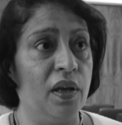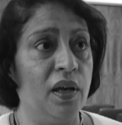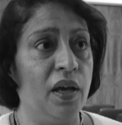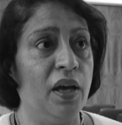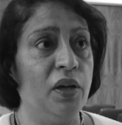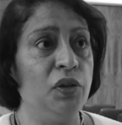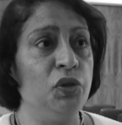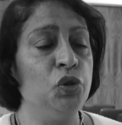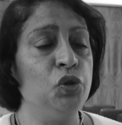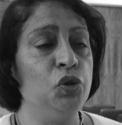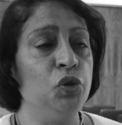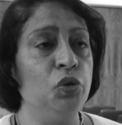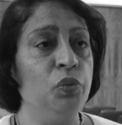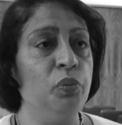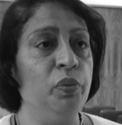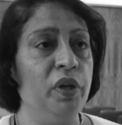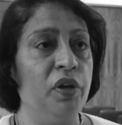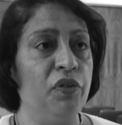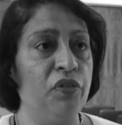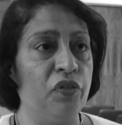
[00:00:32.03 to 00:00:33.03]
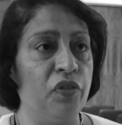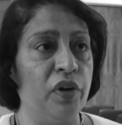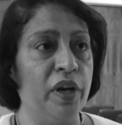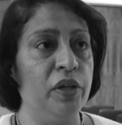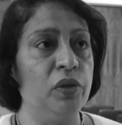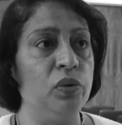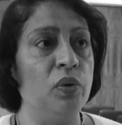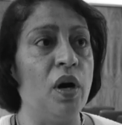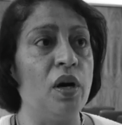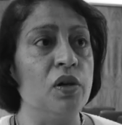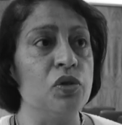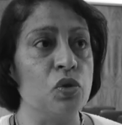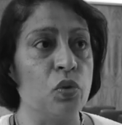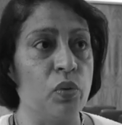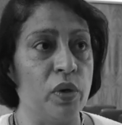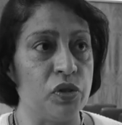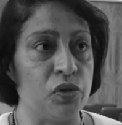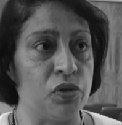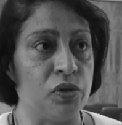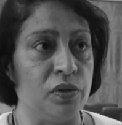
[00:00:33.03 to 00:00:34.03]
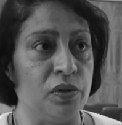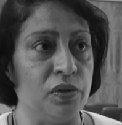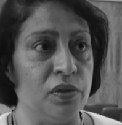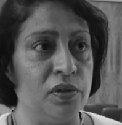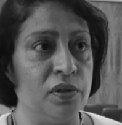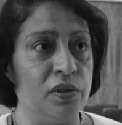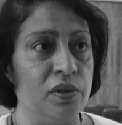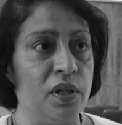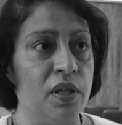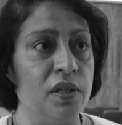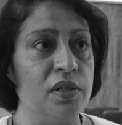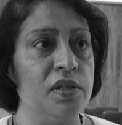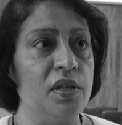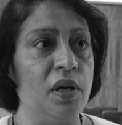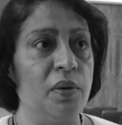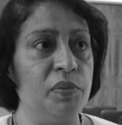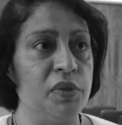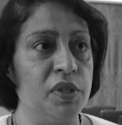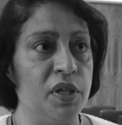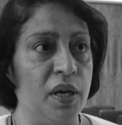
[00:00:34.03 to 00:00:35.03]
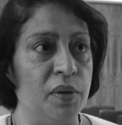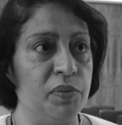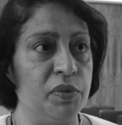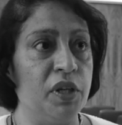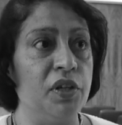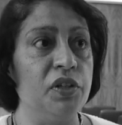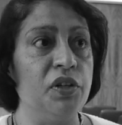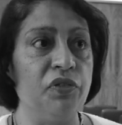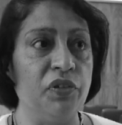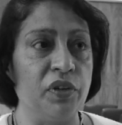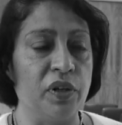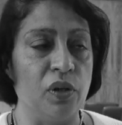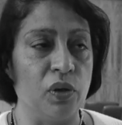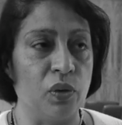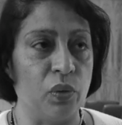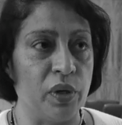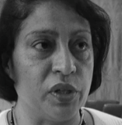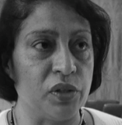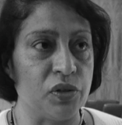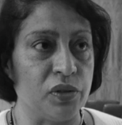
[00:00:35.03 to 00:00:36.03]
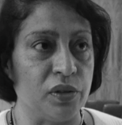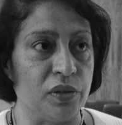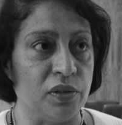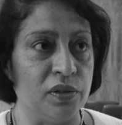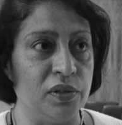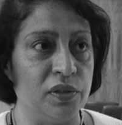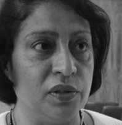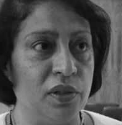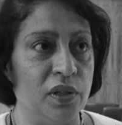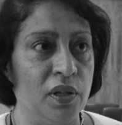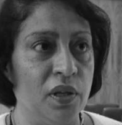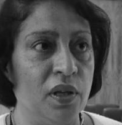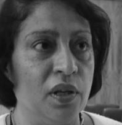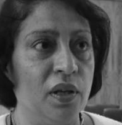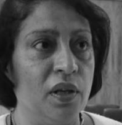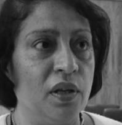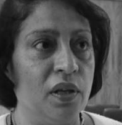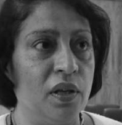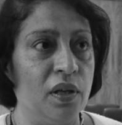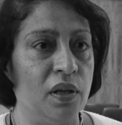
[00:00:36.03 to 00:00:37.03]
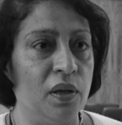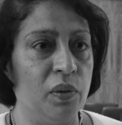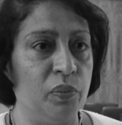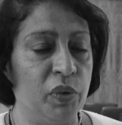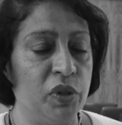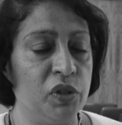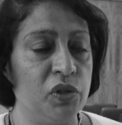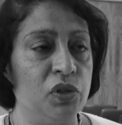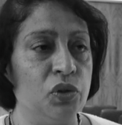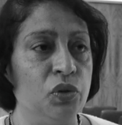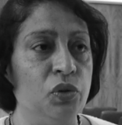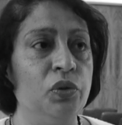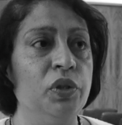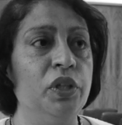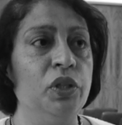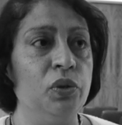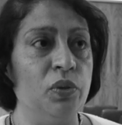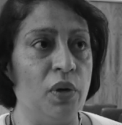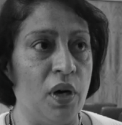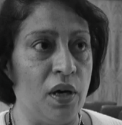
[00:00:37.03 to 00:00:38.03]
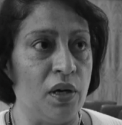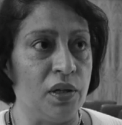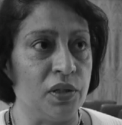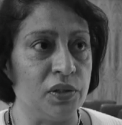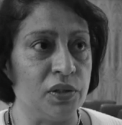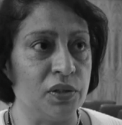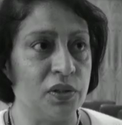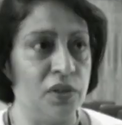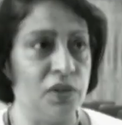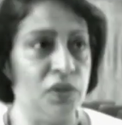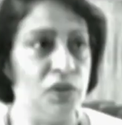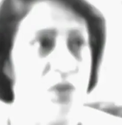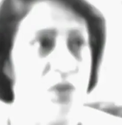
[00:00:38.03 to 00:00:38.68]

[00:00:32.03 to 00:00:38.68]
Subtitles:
And you shouldn't be afraid to ask questions. And sometimes they're difficult questions, but you need to ask.